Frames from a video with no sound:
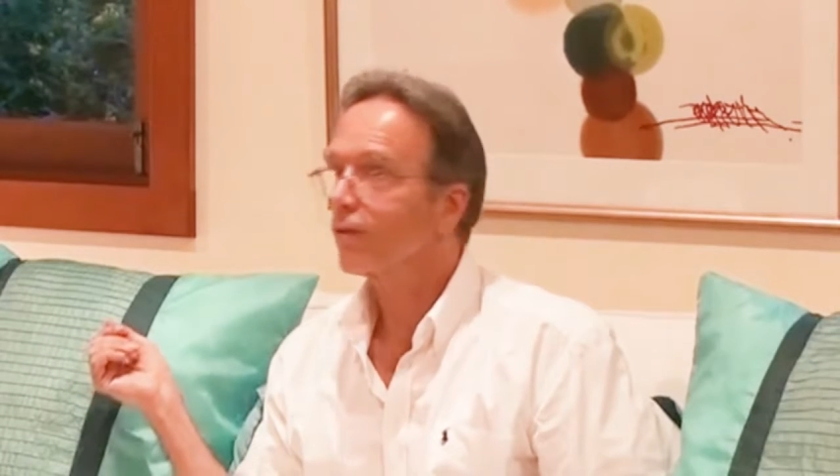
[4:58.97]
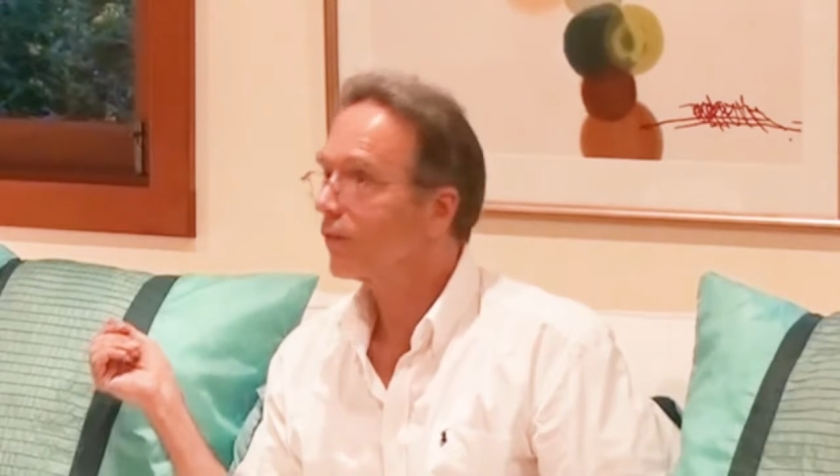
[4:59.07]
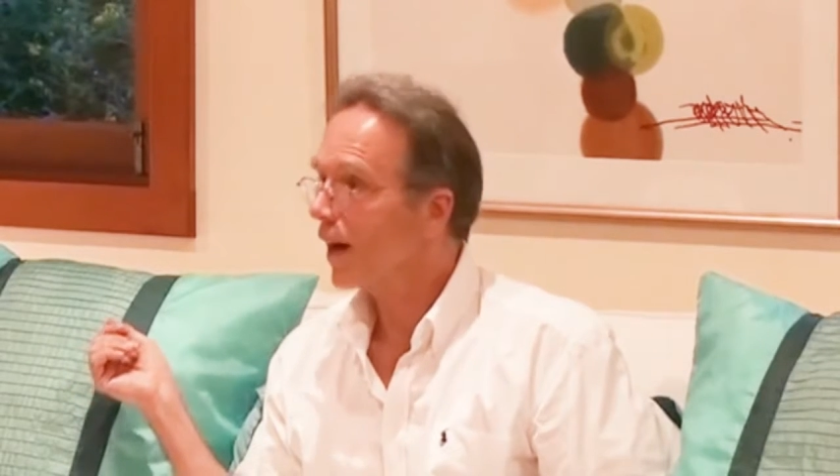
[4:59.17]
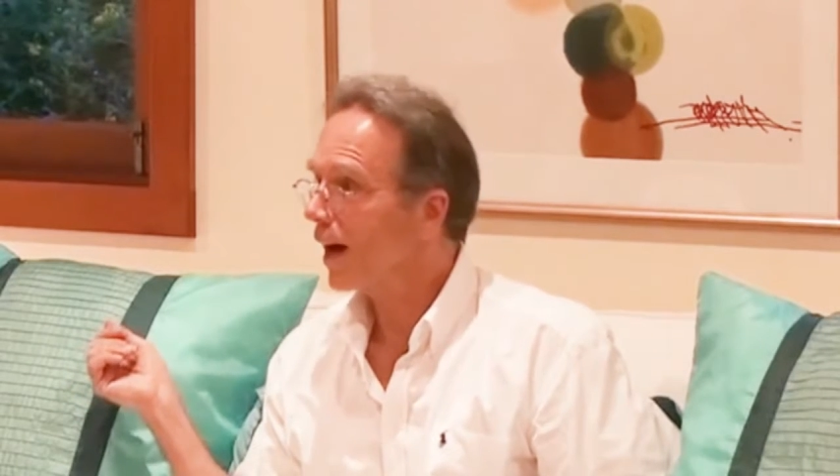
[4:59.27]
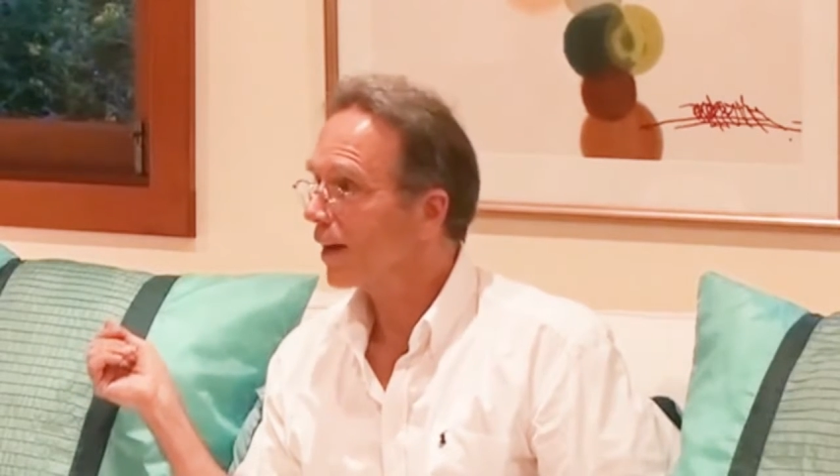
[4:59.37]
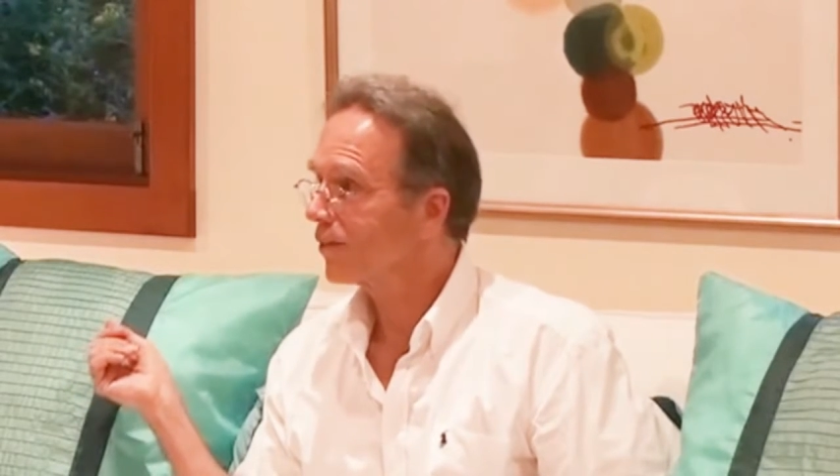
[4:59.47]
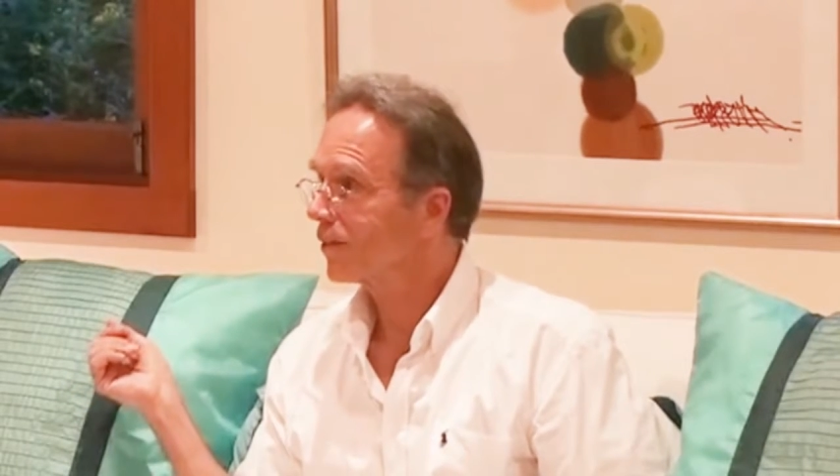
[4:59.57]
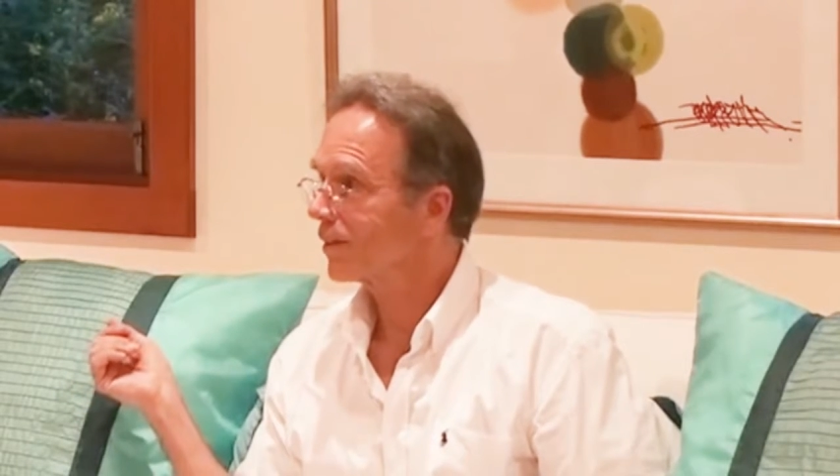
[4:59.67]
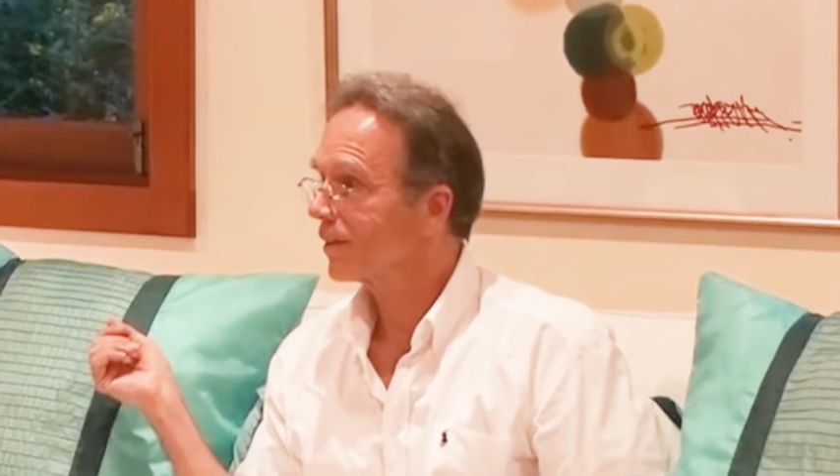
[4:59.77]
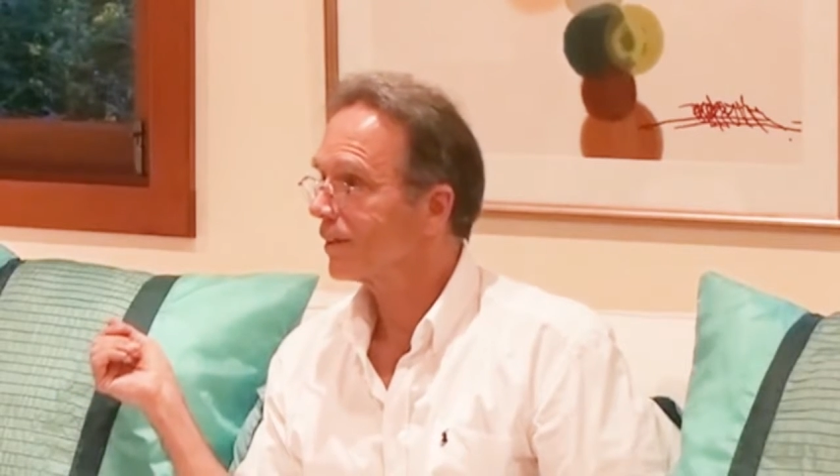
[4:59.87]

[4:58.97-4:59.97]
fast.